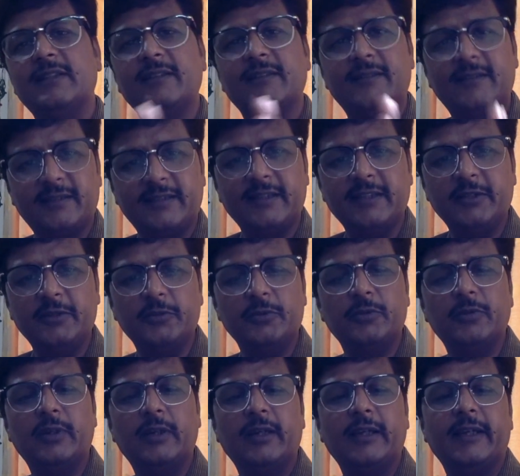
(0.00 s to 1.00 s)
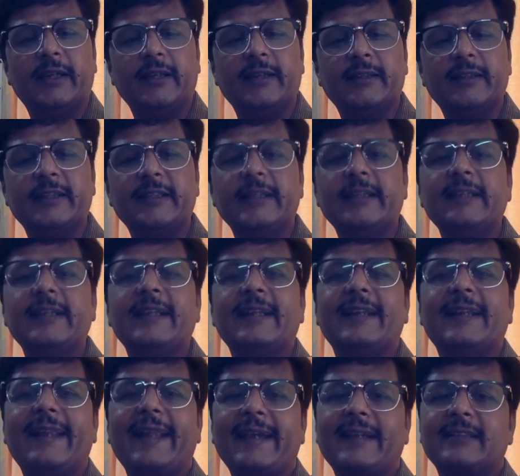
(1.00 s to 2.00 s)
See you in the
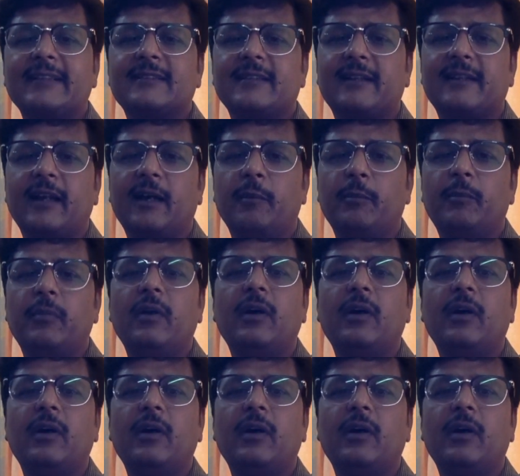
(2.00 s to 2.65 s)
next club,